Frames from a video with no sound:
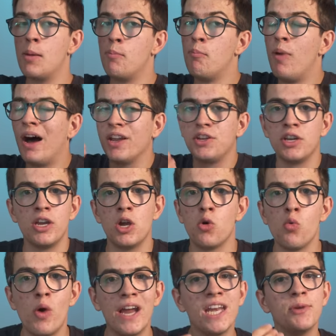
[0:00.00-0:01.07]
But
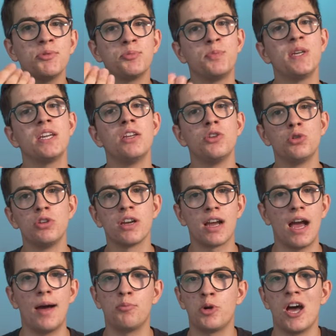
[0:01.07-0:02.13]
when I'm speaking to the
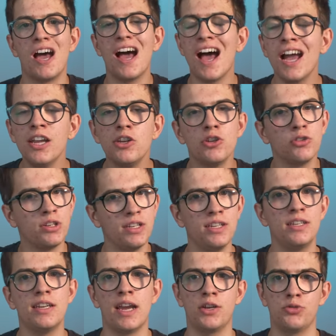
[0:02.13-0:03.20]
camera I don't
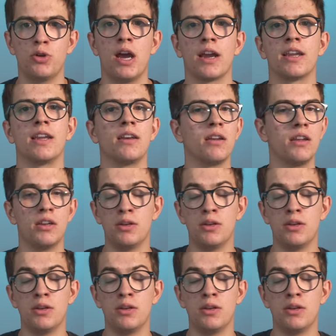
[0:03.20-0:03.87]
need the eye tracking,